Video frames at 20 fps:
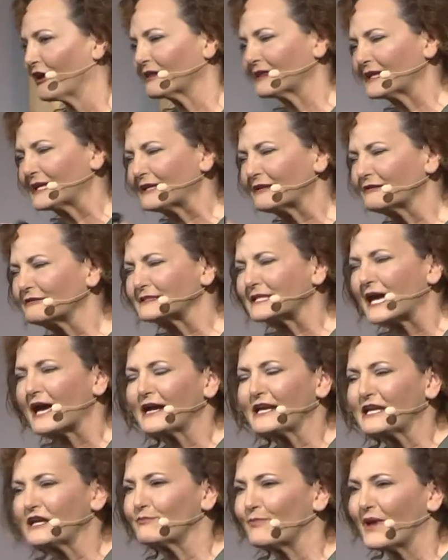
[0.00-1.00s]
a little
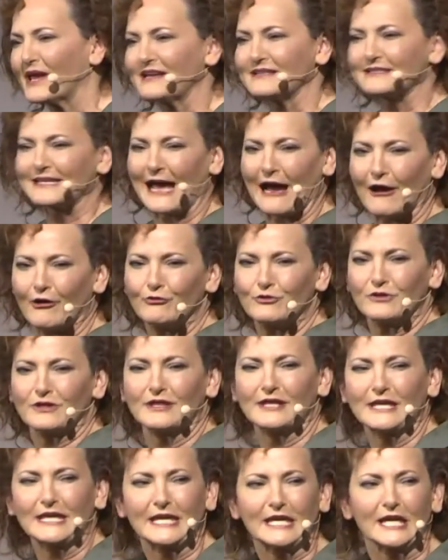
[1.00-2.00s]
tiny base out in
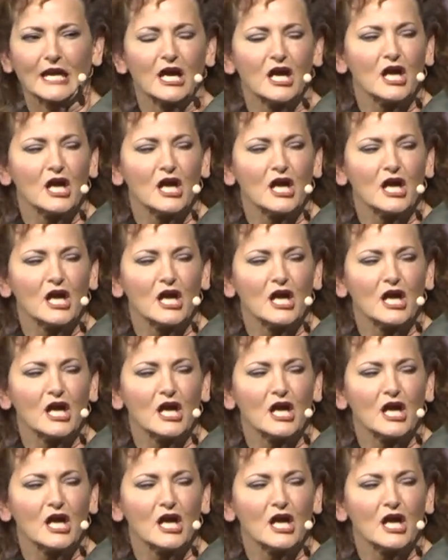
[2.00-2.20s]
the